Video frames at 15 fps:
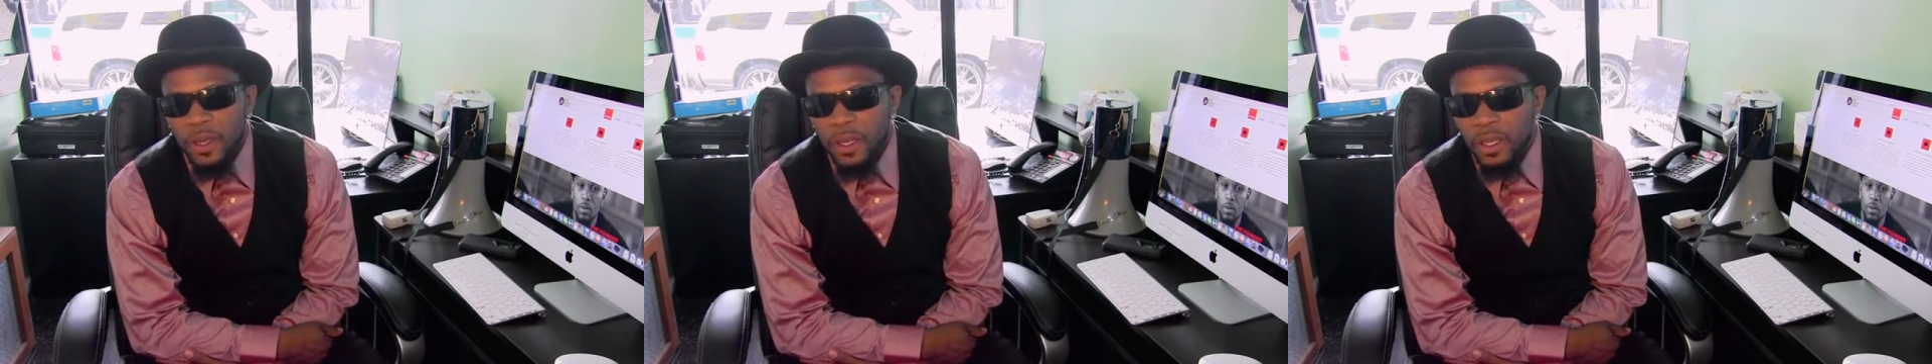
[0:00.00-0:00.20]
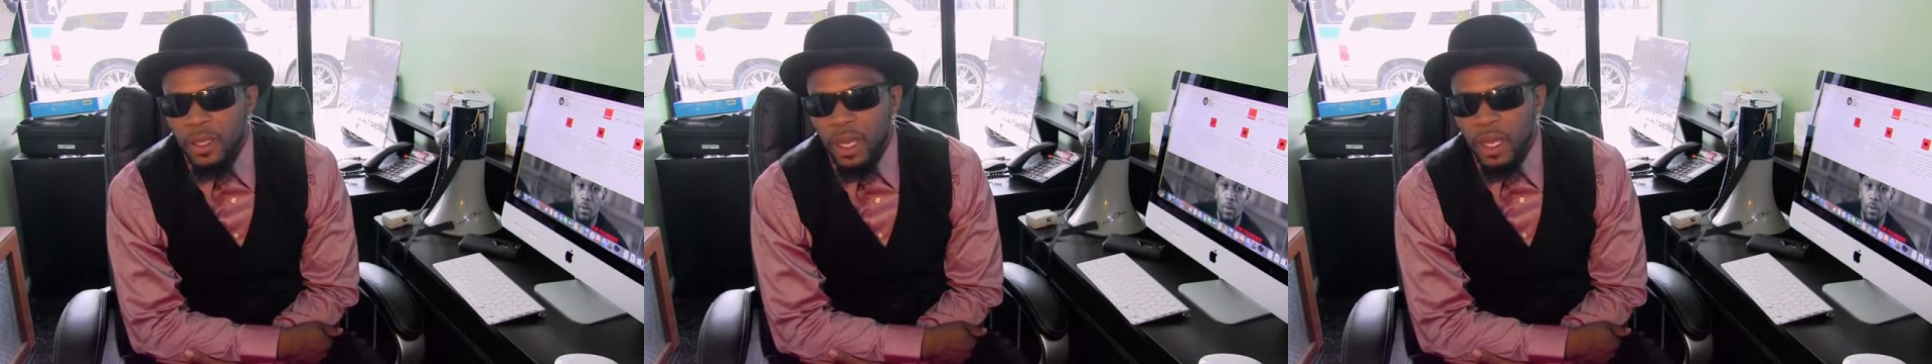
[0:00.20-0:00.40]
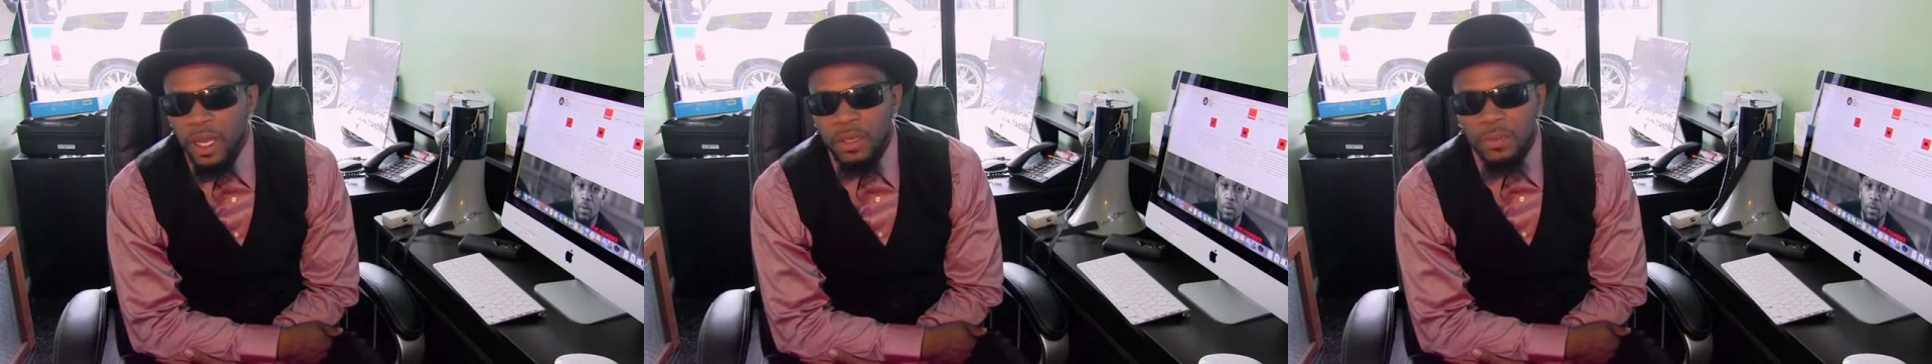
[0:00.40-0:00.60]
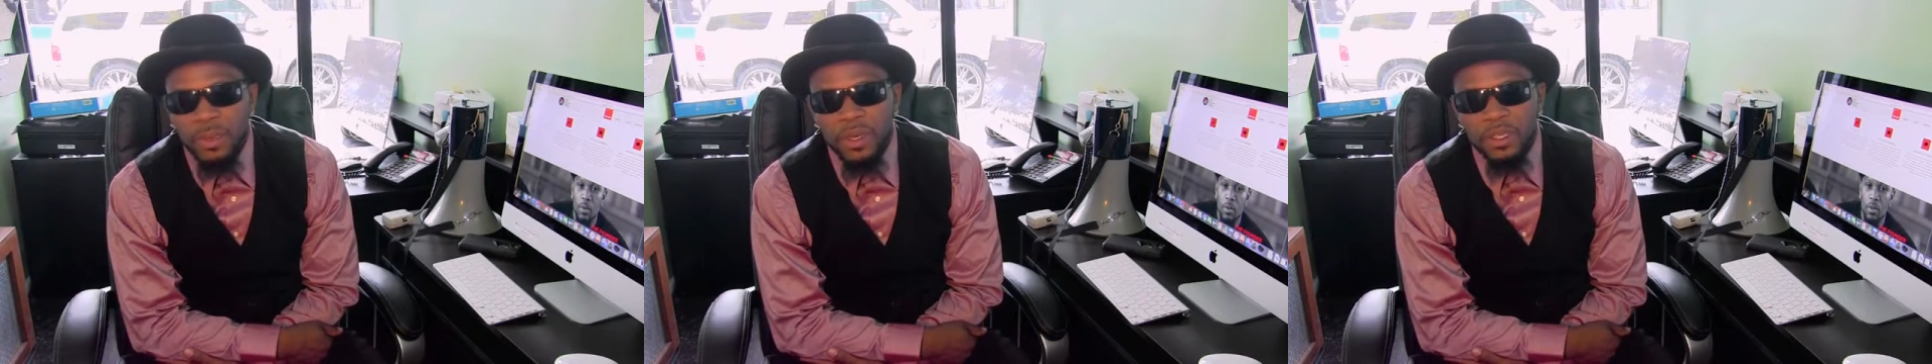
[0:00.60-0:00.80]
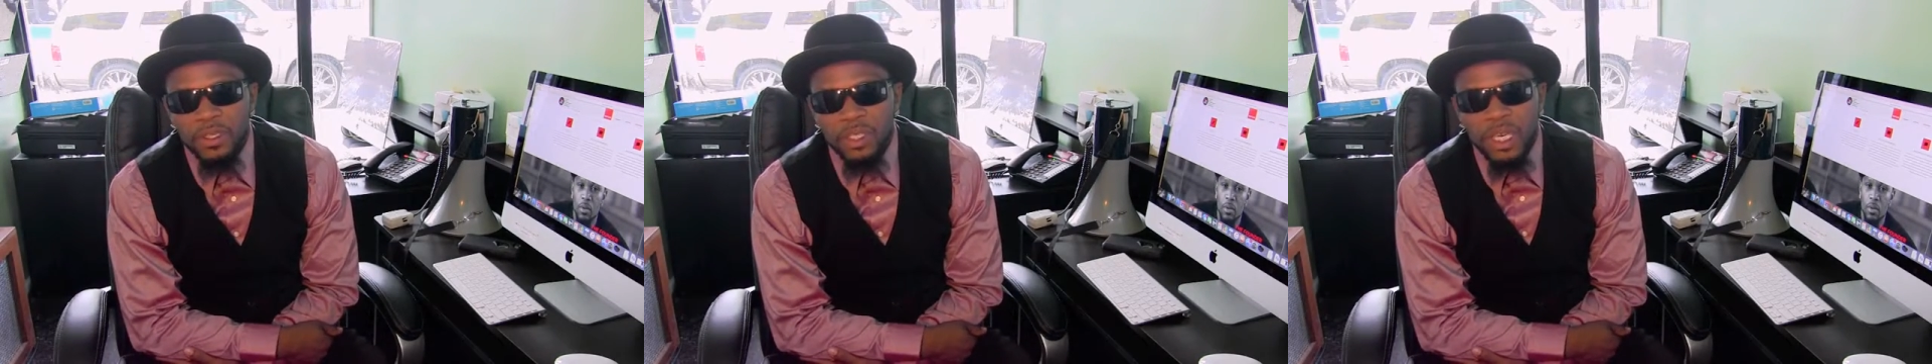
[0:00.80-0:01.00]
and I had to
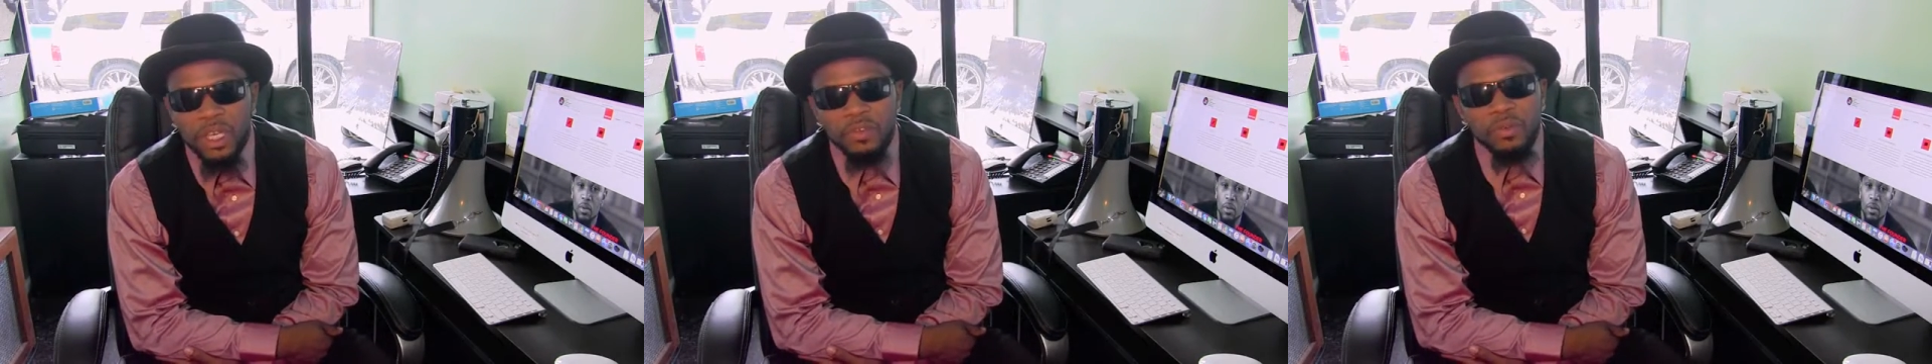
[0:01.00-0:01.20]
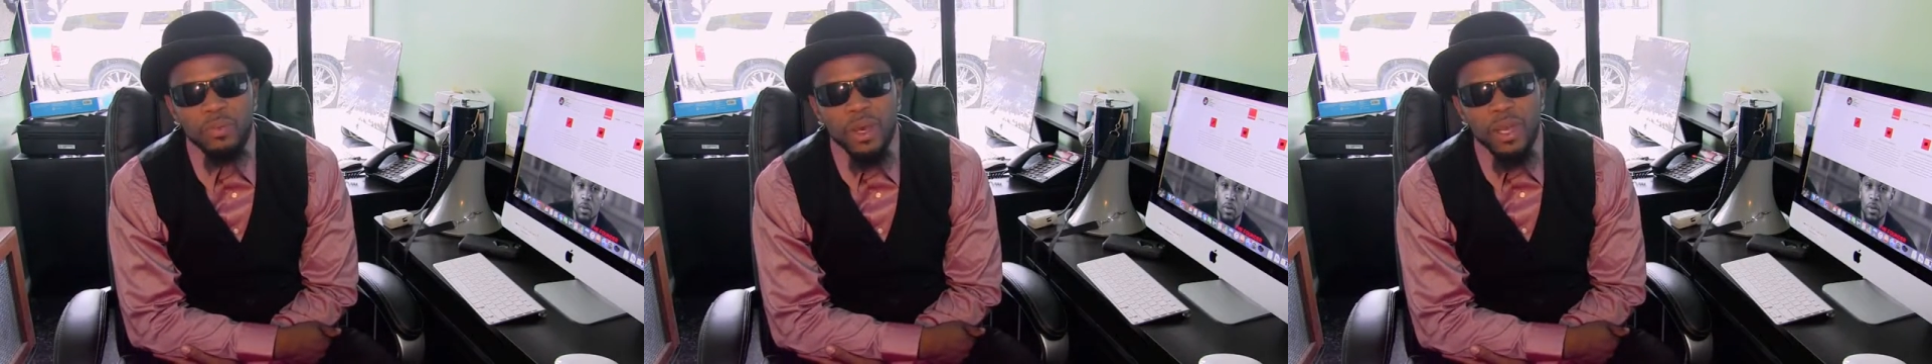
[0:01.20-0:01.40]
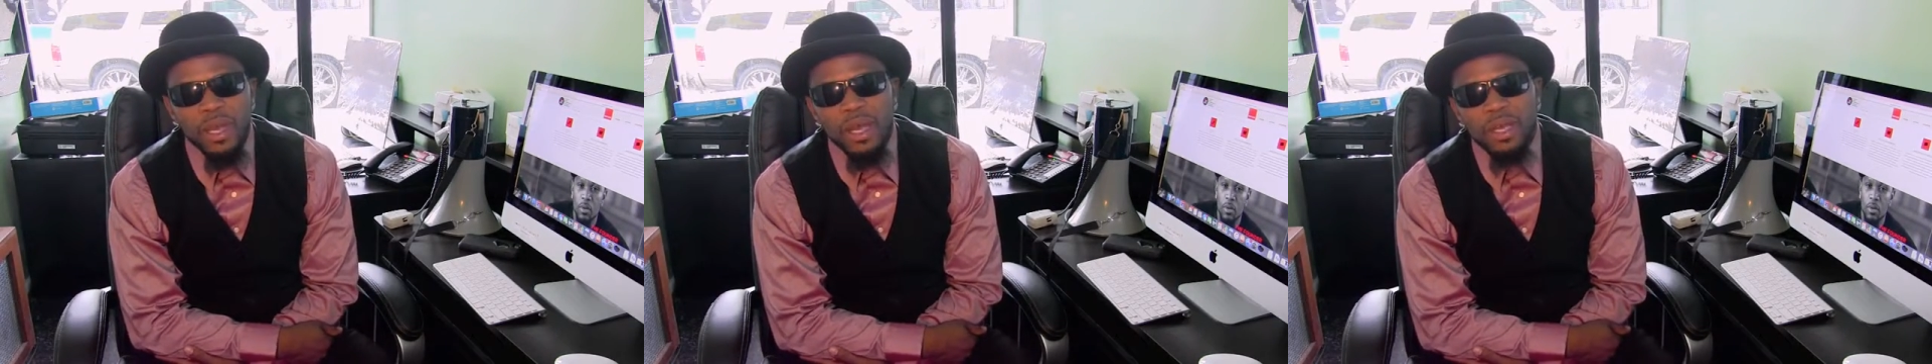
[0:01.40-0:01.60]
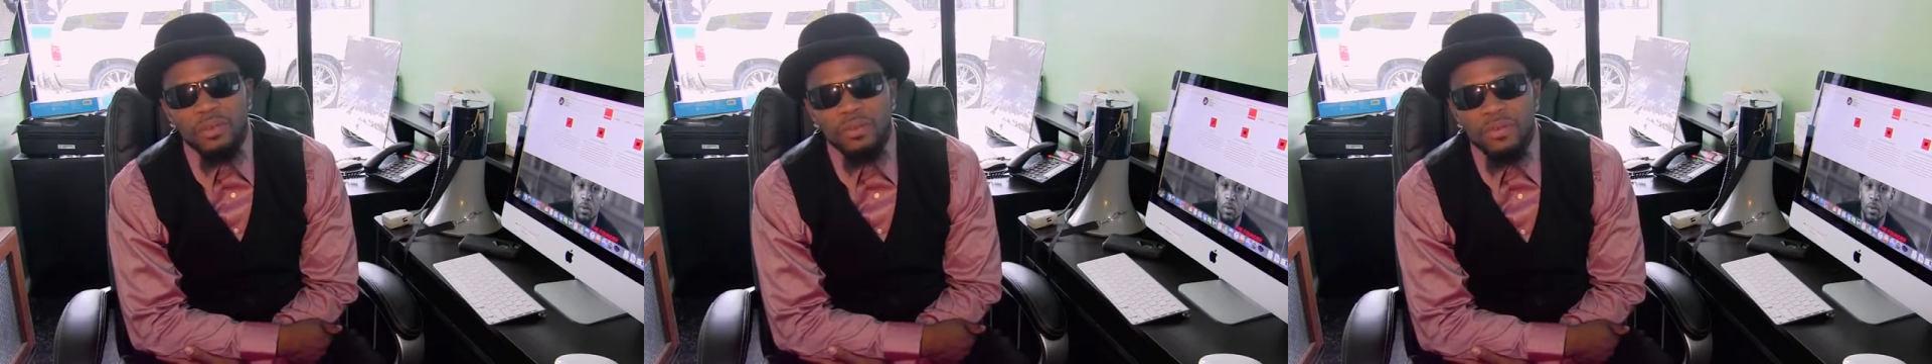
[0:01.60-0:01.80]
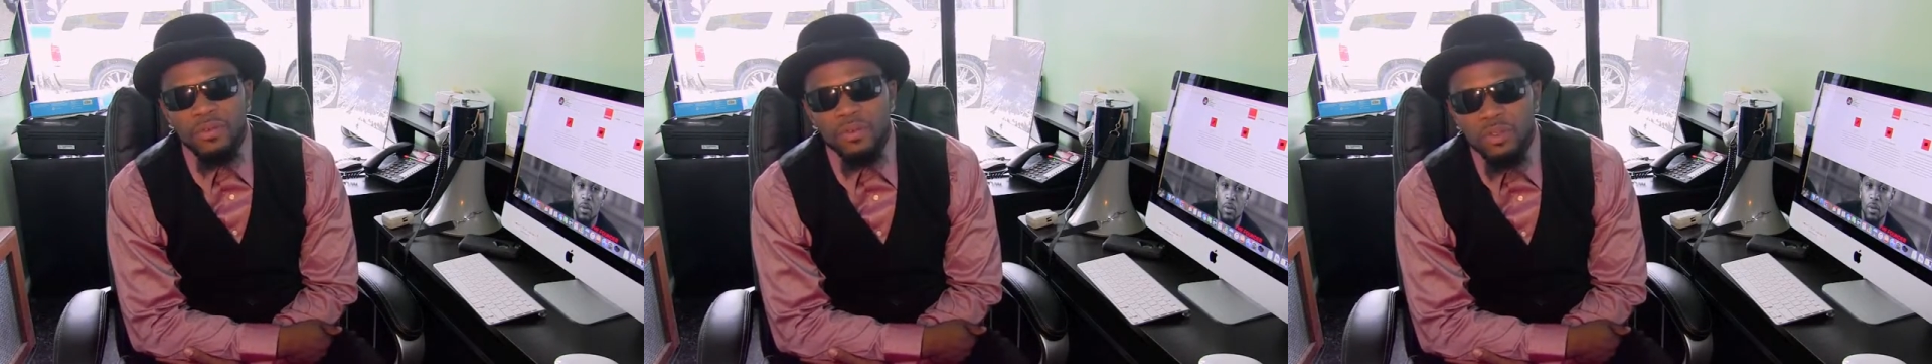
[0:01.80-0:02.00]
make a change for my
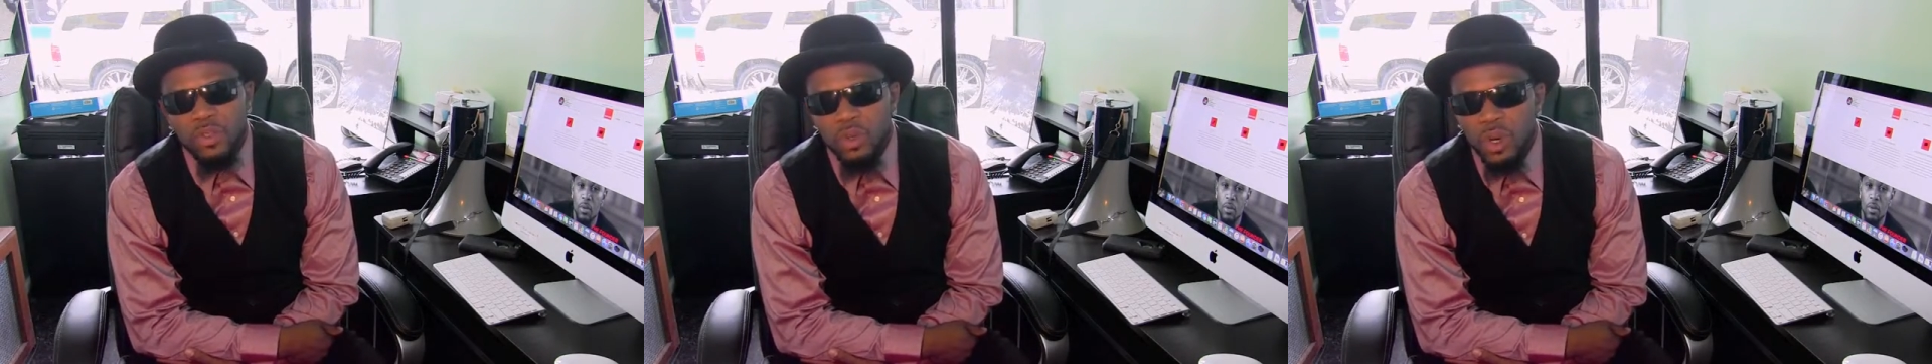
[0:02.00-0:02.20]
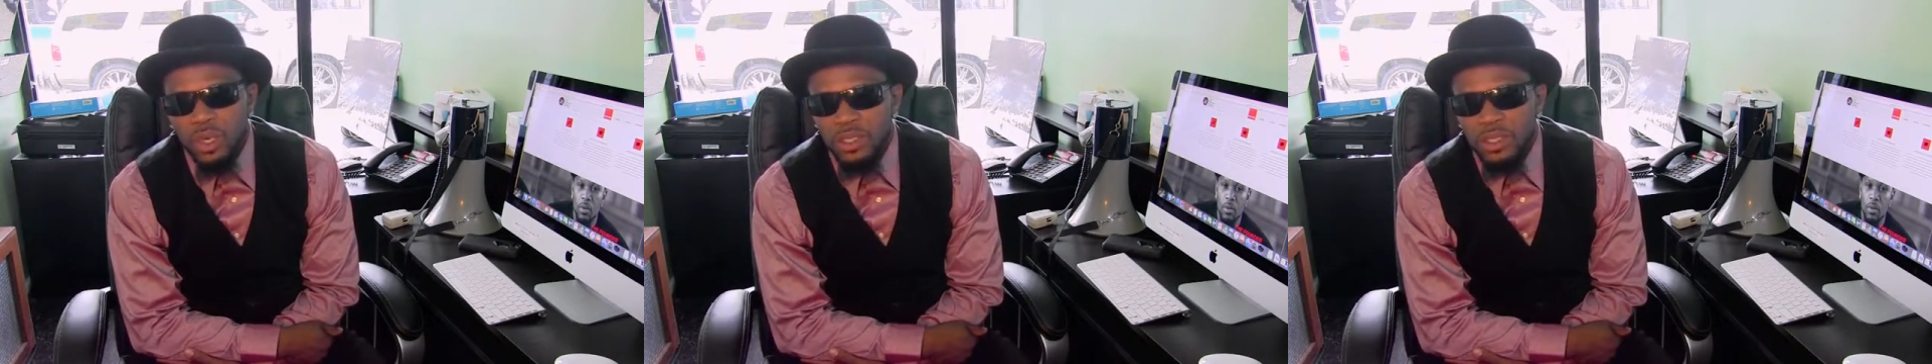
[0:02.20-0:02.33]
life. So